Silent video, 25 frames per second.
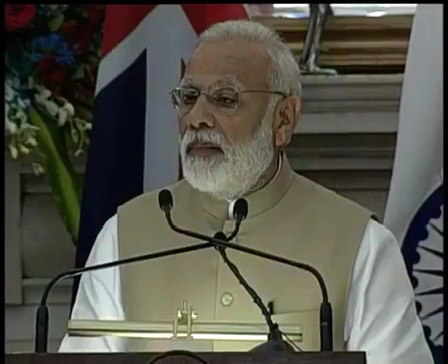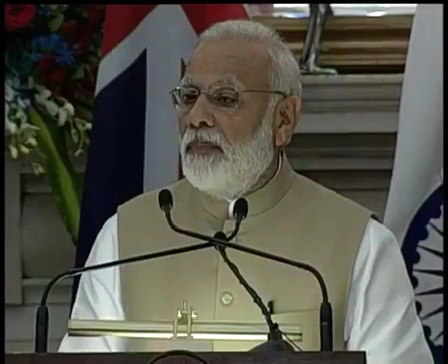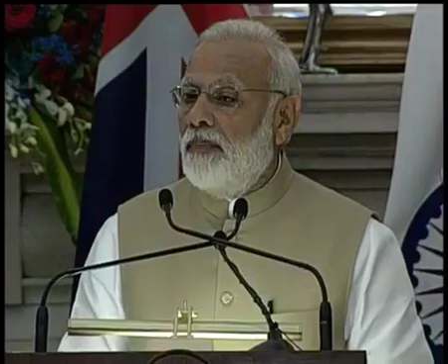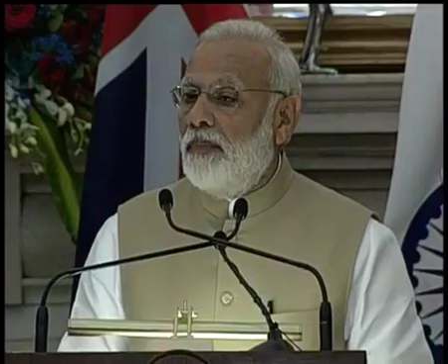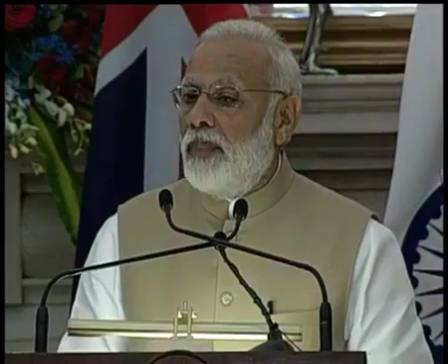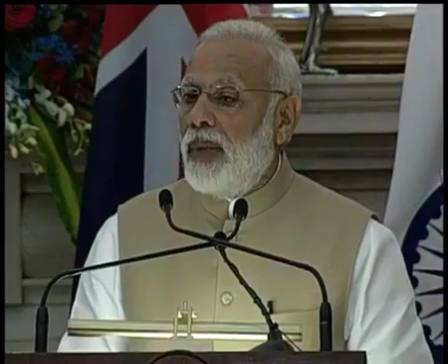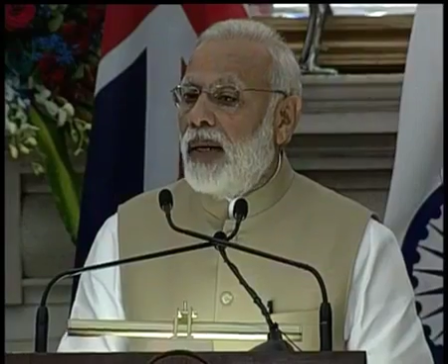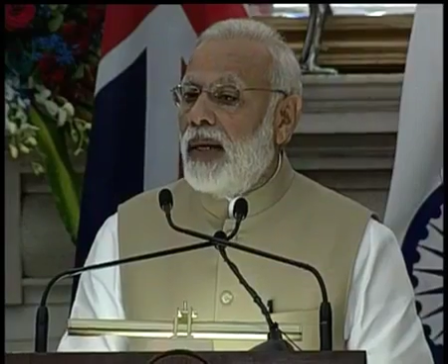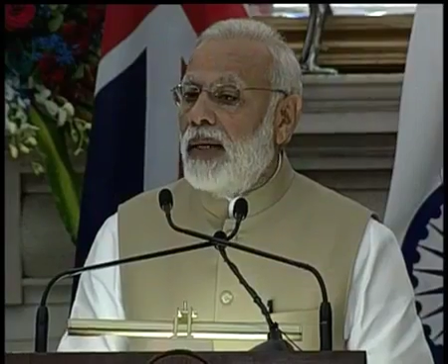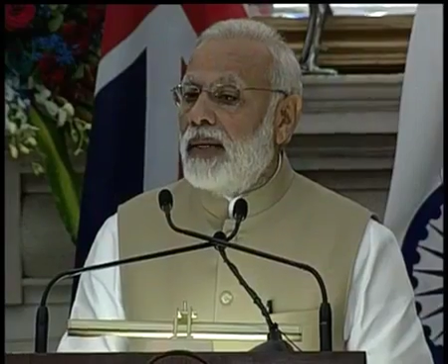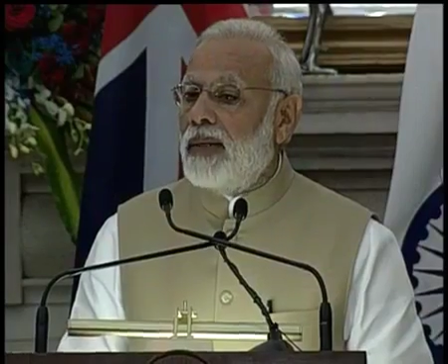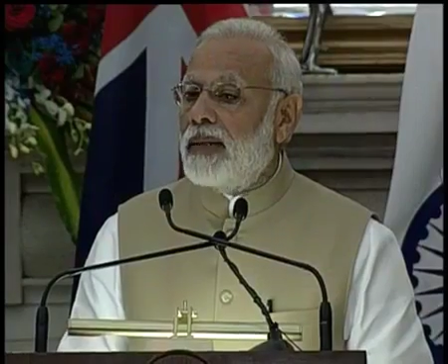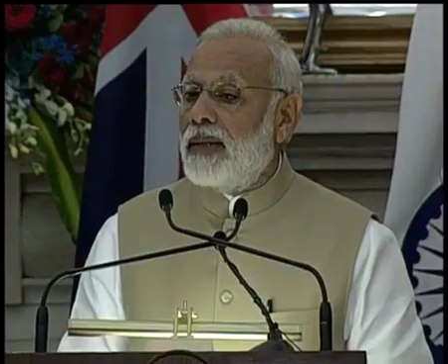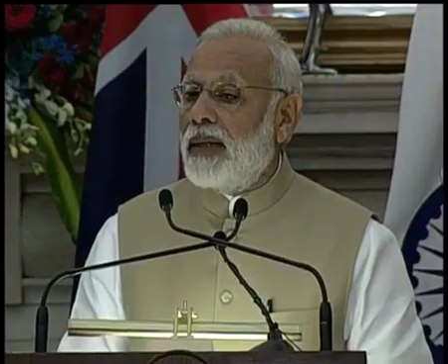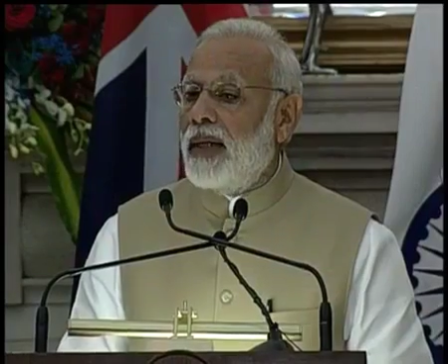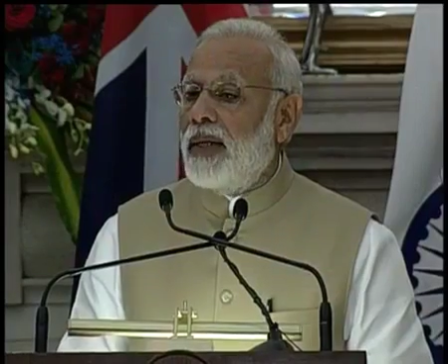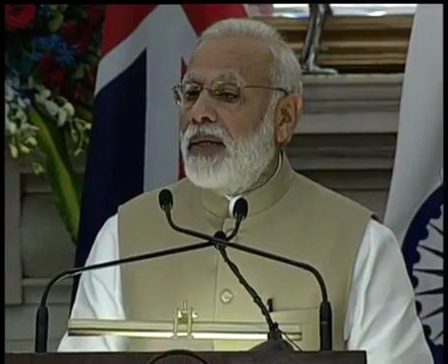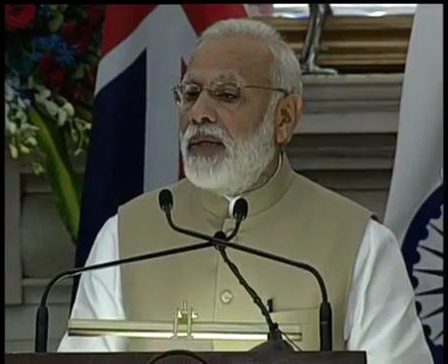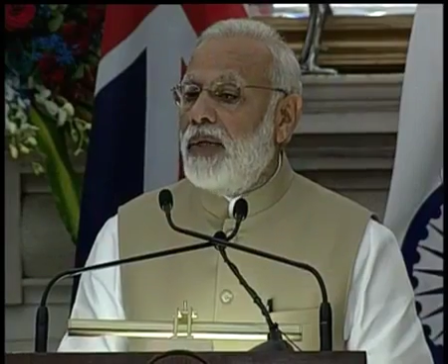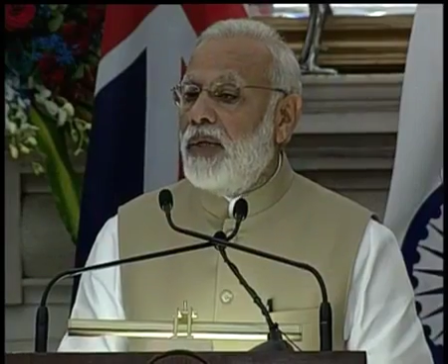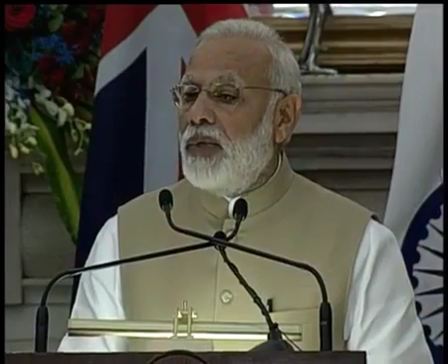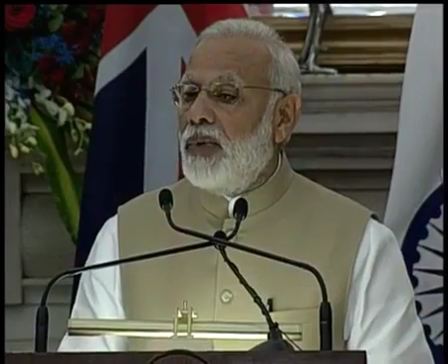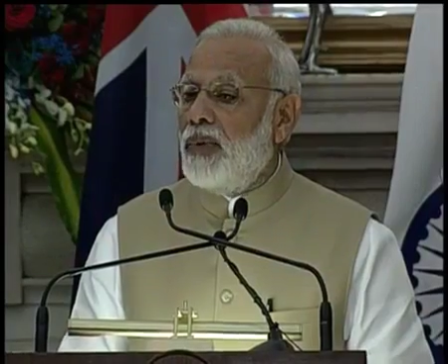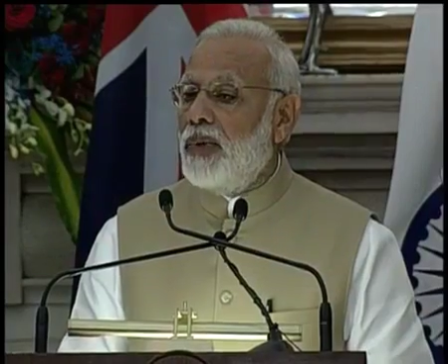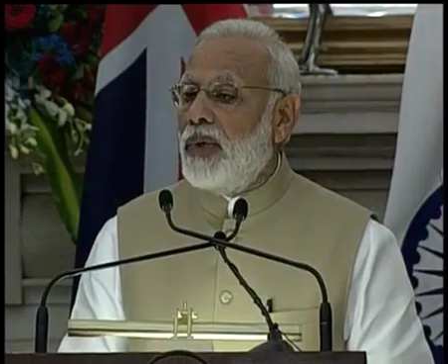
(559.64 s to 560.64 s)
brings a
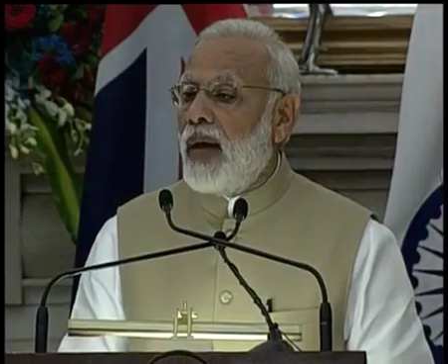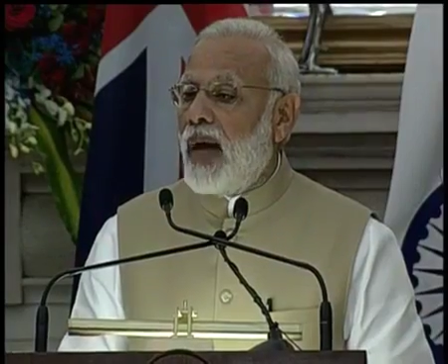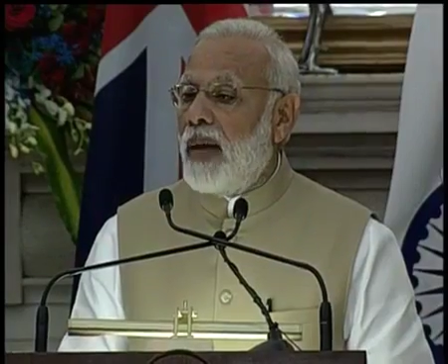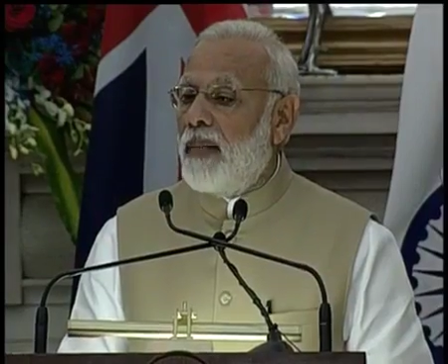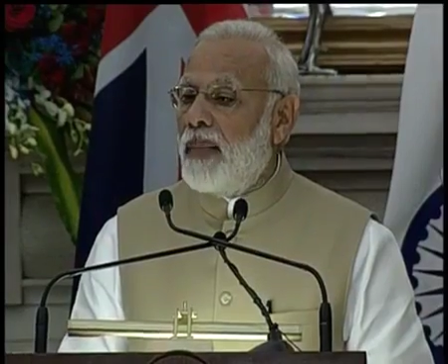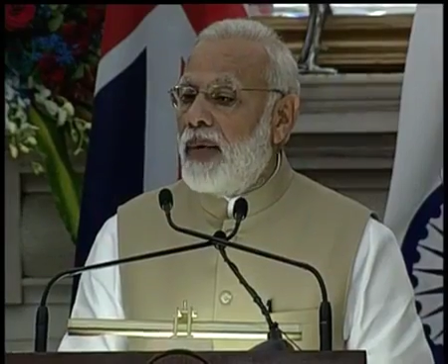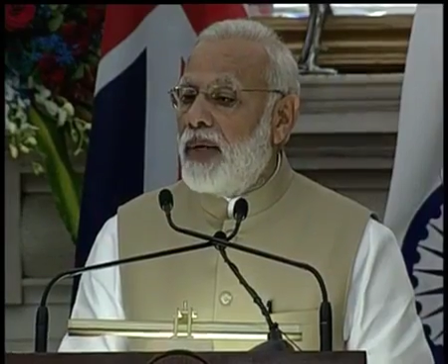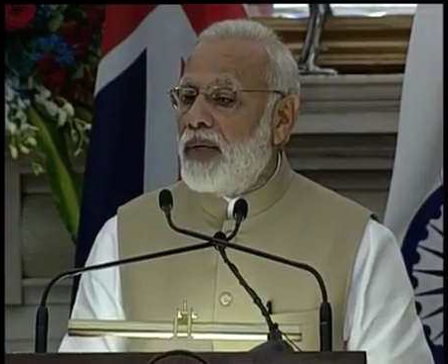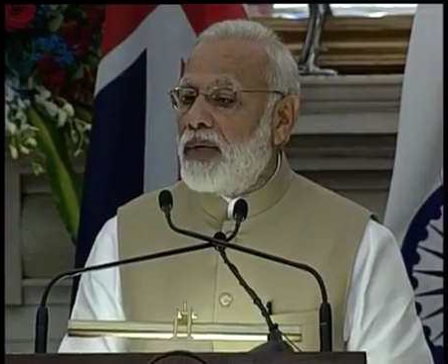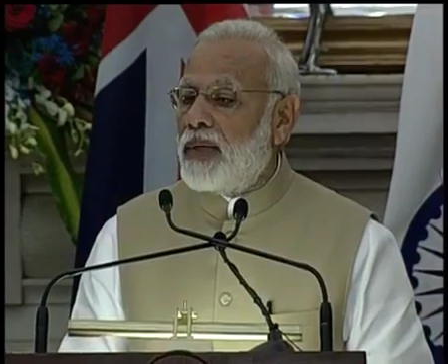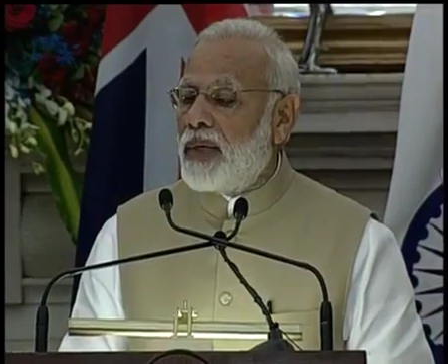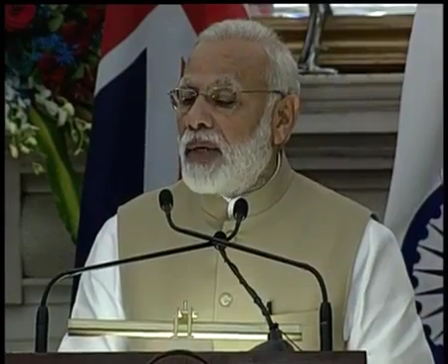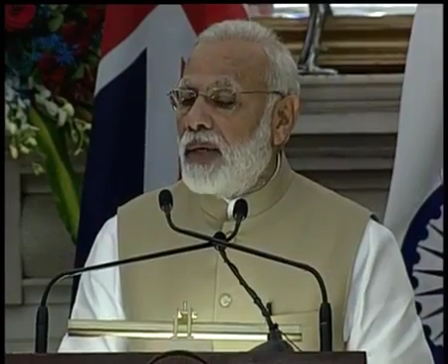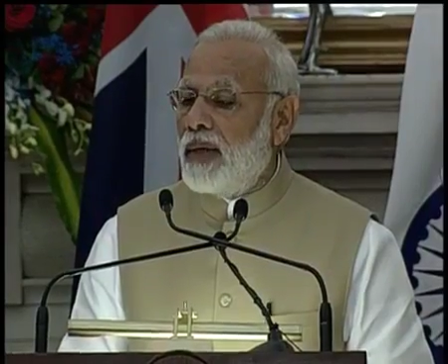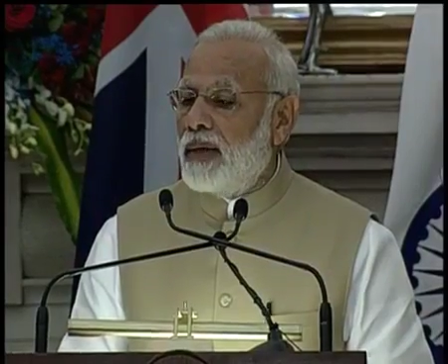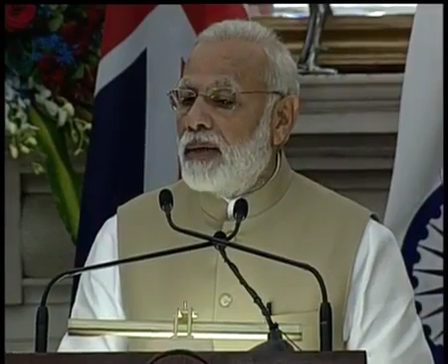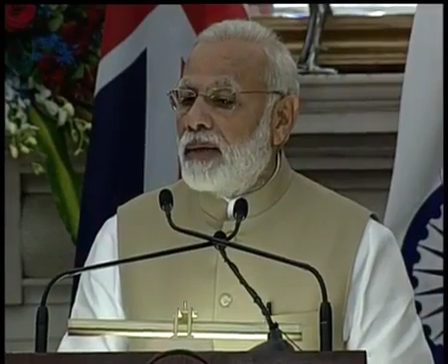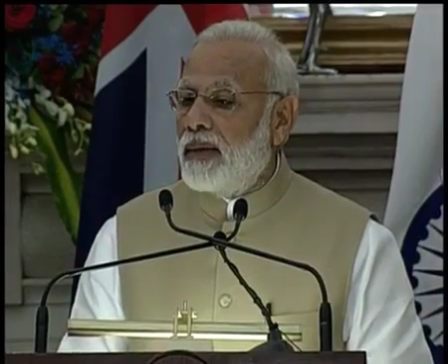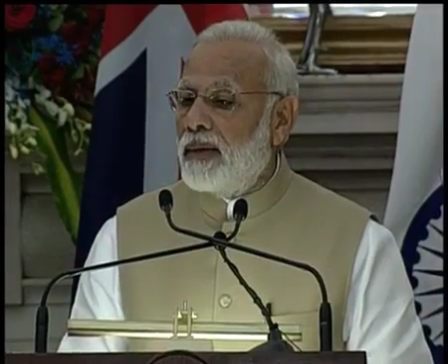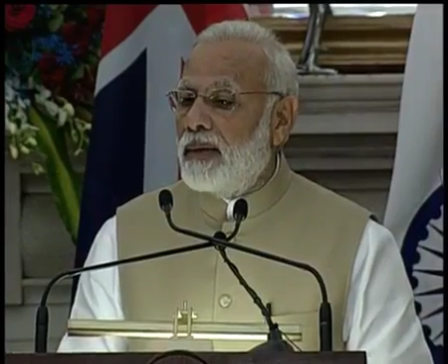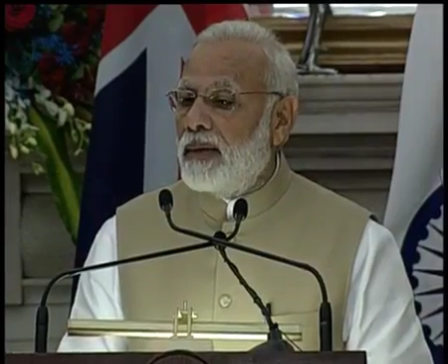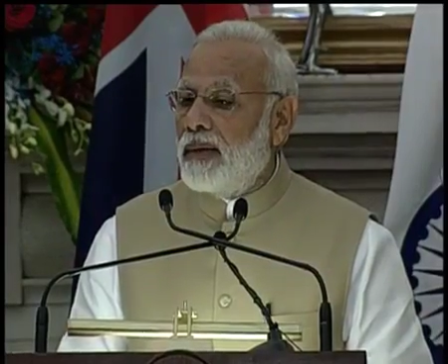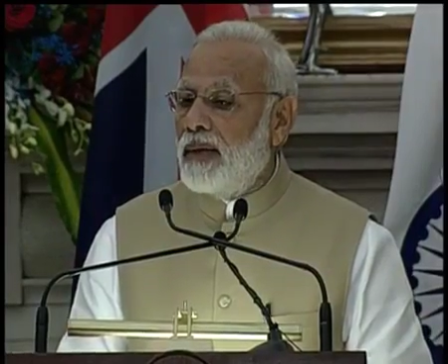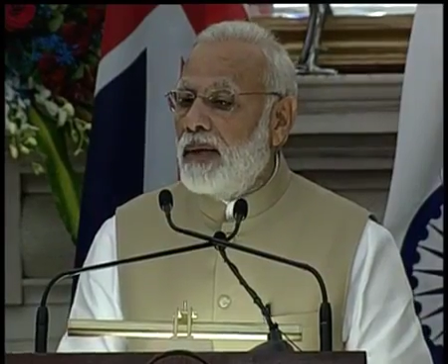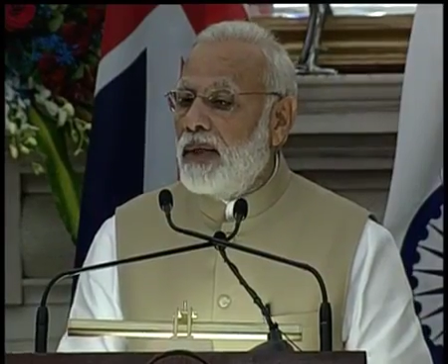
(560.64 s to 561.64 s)
new dimension